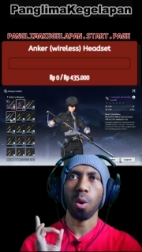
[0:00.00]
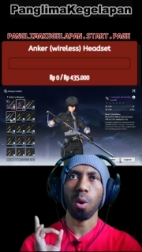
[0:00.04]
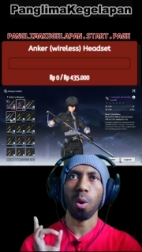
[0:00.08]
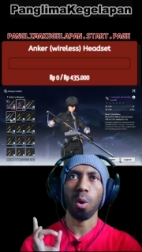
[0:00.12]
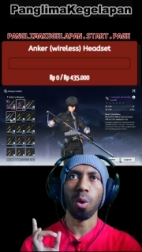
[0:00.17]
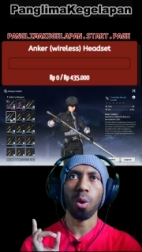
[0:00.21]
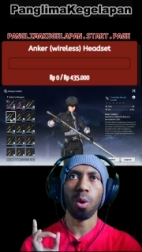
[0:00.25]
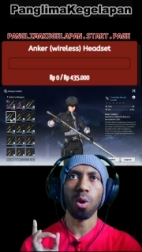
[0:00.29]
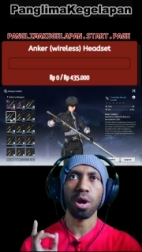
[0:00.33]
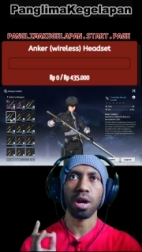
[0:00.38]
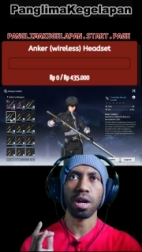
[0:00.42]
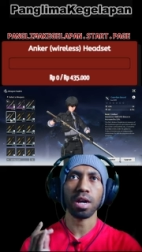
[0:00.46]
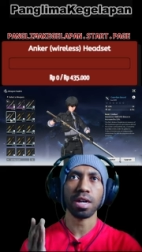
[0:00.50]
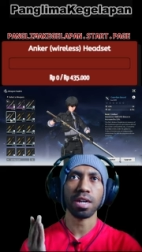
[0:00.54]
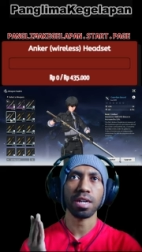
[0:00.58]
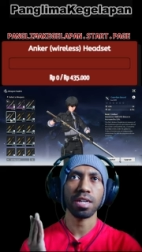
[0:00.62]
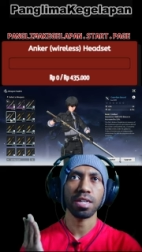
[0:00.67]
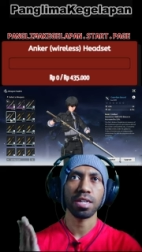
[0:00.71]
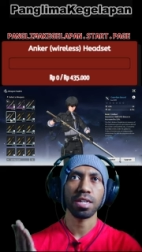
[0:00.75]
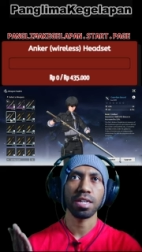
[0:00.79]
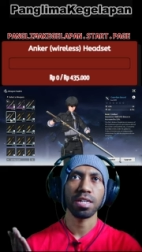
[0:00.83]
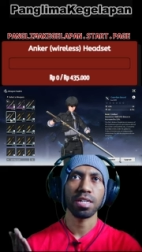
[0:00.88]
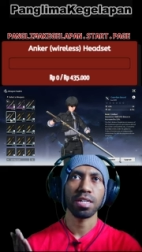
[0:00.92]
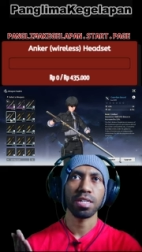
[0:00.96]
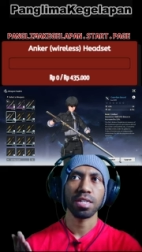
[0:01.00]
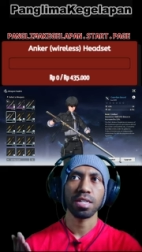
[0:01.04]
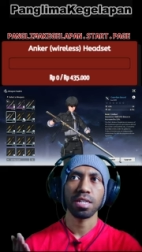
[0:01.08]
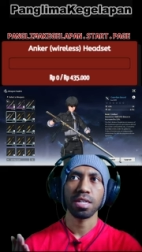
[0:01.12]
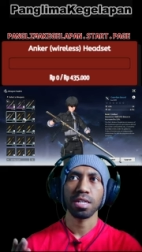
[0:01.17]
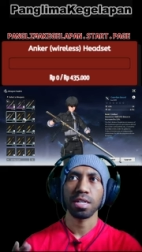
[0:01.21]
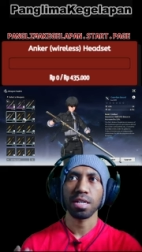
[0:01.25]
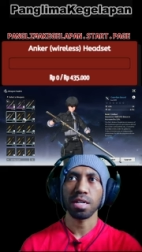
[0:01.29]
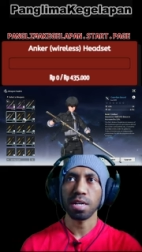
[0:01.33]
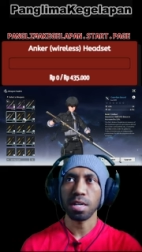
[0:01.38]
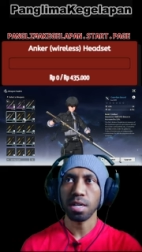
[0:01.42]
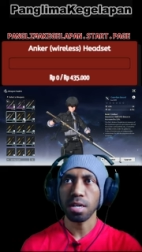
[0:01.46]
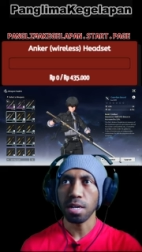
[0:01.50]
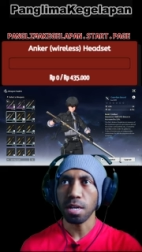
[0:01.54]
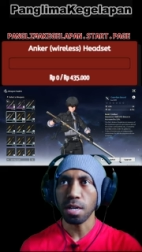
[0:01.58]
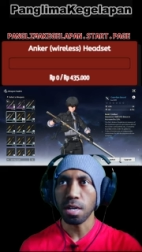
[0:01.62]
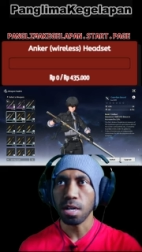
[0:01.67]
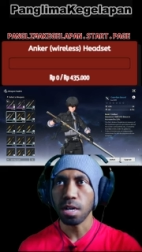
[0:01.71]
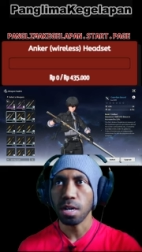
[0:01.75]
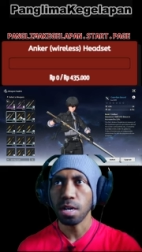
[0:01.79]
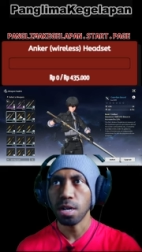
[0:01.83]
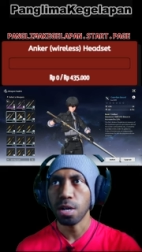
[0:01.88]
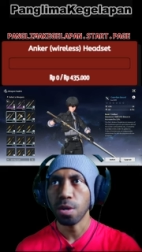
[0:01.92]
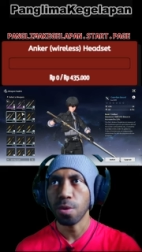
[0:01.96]
or
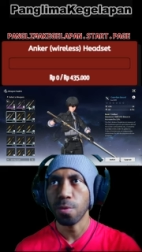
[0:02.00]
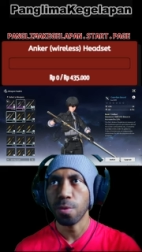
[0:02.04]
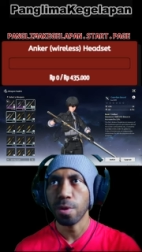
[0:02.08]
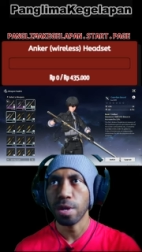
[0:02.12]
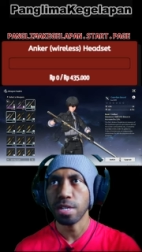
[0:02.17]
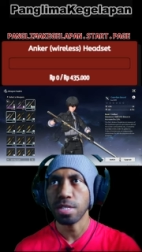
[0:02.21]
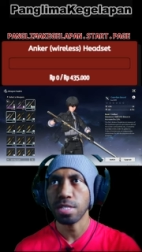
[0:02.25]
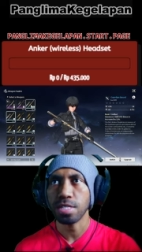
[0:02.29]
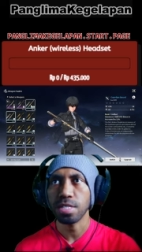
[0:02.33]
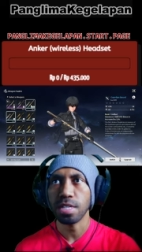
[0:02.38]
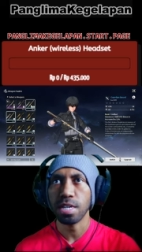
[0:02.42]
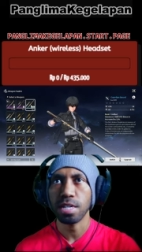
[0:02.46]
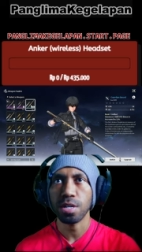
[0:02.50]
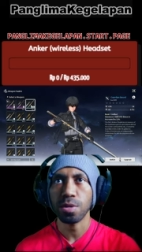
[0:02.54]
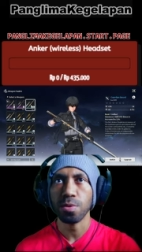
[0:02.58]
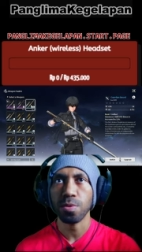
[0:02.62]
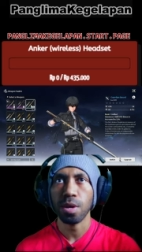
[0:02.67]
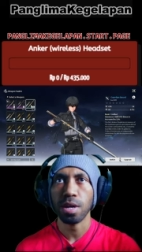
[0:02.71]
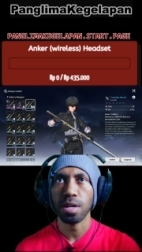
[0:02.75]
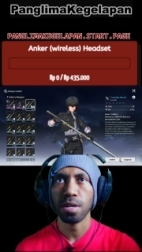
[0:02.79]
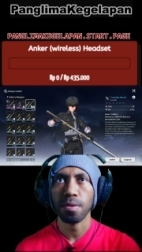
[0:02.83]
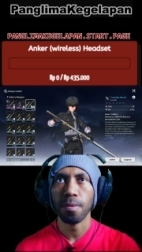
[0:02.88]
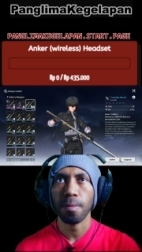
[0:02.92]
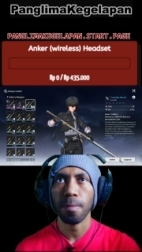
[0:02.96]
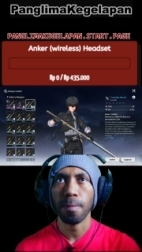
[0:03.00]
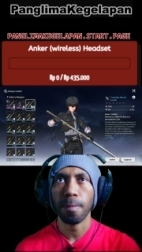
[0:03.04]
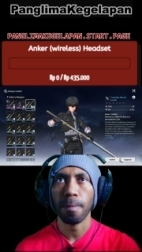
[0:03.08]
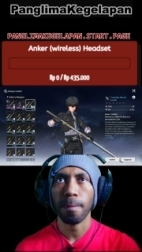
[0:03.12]
uh where's another one